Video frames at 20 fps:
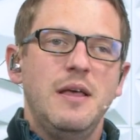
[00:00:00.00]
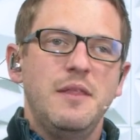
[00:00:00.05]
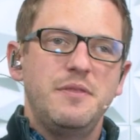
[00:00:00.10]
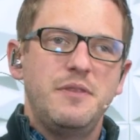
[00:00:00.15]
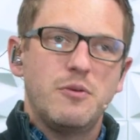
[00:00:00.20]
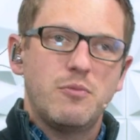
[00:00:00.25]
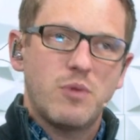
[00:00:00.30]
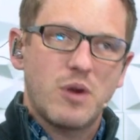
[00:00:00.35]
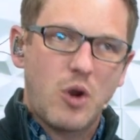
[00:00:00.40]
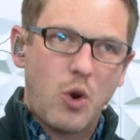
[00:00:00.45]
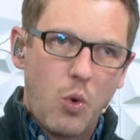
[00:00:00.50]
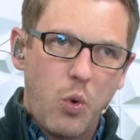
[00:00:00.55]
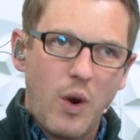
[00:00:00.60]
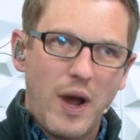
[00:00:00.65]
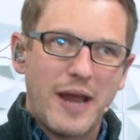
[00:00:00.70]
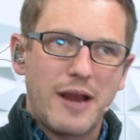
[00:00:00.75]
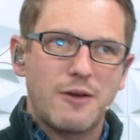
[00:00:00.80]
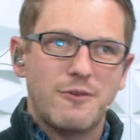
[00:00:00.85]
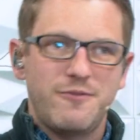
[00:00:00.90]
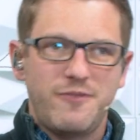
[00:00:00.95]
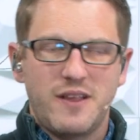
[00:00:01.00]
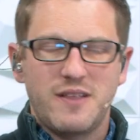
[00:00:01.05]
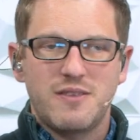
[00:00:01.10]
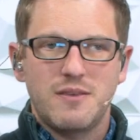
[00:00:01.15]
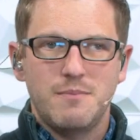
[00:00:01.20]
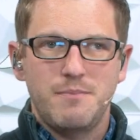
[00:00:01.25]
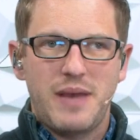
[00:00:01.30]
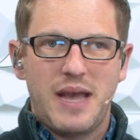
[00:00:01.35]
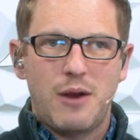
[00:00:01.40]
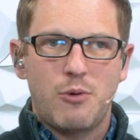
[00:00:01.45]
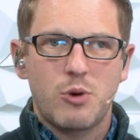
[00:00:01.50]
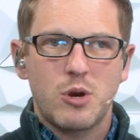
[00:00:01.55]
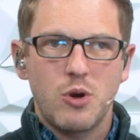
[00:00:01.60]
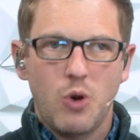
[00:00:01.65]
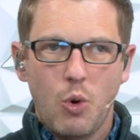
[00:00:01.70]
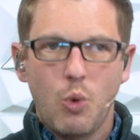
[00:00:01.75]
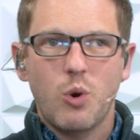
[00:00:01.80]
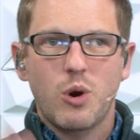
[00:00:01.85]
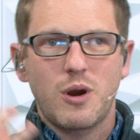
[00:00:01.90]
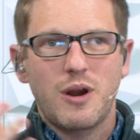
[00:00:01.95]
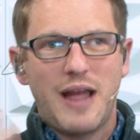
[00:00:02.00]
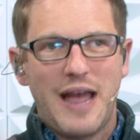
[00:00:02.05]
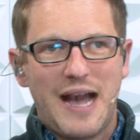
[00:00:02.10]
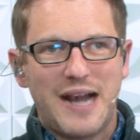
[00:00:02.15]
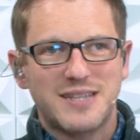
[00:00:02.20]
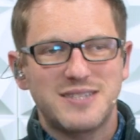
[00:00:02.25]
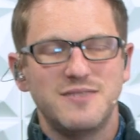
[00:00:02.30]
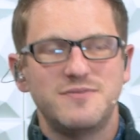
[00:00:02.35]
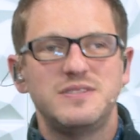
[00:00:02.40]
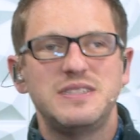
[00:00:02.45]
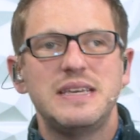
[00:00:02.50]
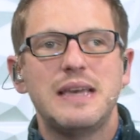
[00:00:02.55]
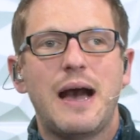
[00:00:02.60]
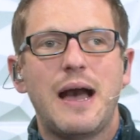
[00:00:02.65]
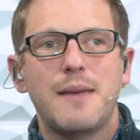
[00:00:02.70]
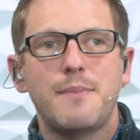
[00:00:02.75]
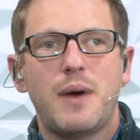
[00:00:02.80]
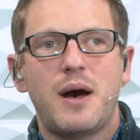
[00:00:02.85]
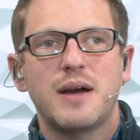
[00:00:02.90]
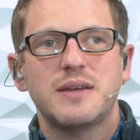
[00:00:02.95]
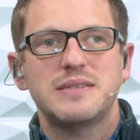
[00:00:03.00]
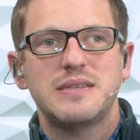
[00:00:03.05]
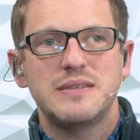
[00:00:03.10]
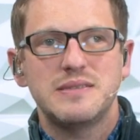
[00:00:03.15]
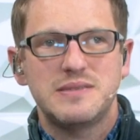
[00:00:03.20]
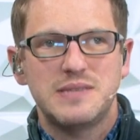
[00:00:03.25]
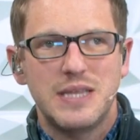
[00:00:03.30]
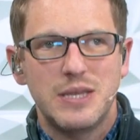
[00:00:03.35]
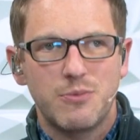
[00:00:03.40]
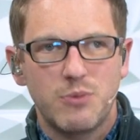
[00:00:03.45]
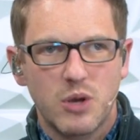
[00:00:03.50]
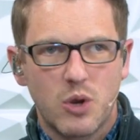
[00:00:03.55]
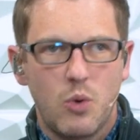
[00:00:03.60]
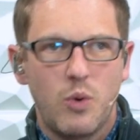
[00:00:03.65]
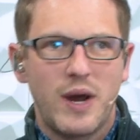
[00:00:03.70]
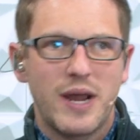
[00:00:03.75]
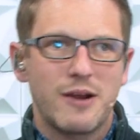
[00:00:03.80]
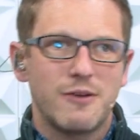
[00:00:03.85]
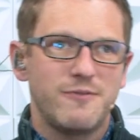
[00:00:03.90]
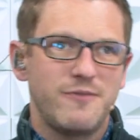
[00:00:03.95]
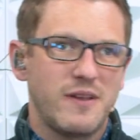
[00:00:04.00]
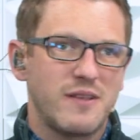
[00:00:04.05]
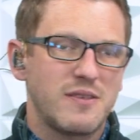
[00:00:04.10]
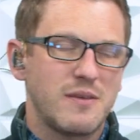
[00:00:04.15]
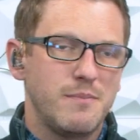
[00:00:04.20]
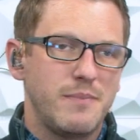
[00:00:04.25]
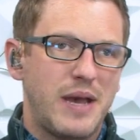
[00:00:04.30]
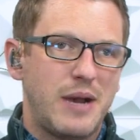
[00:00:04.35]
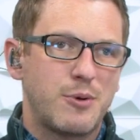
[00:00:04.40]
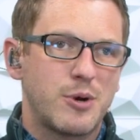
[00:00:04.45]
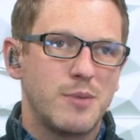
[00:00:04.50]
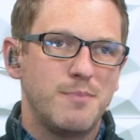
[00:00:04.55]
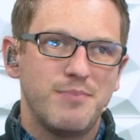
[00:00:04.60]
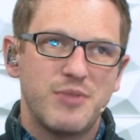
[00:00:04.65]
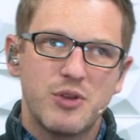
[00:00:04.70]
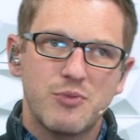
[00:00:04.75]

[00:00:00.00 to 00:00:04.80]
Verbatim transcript: that require phantom power or active D I boxes that require phantom power.